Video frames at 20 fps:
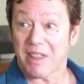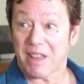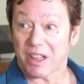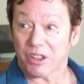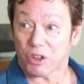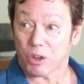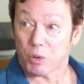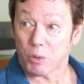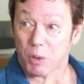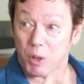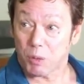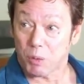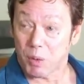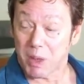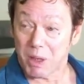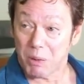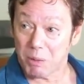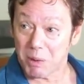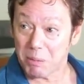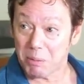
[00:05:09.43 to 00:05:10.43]
That's who
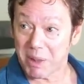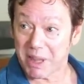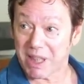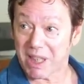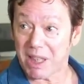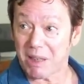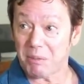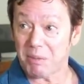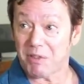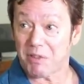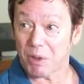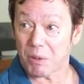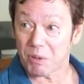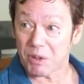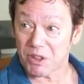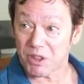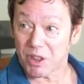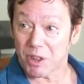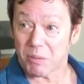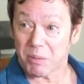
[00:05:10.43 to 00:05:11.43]
we would become if there
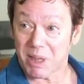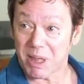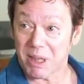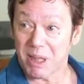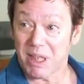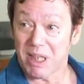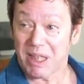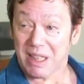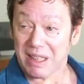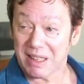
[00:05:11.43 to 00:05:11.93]
was nobody